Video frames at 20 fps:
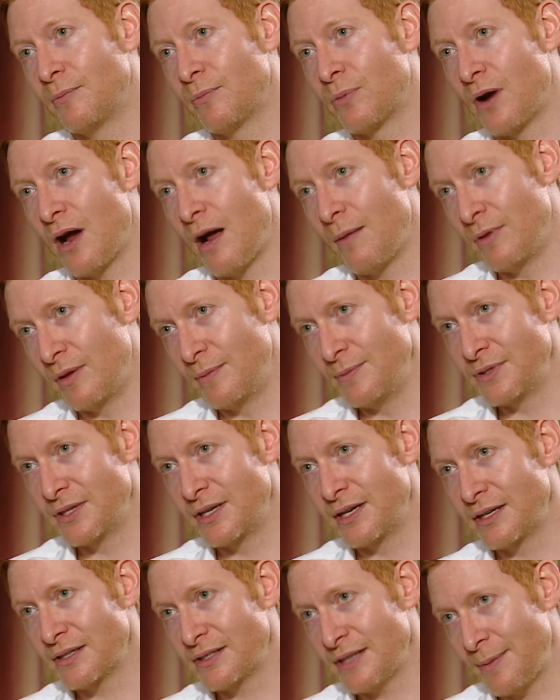problems
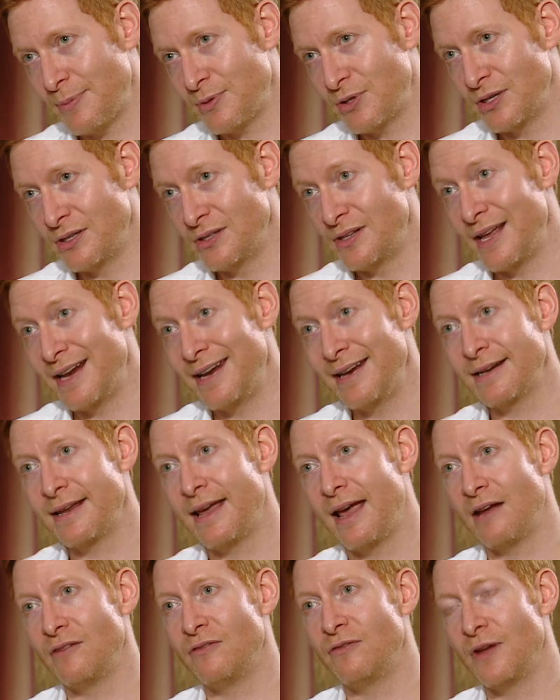and exceptions that it can't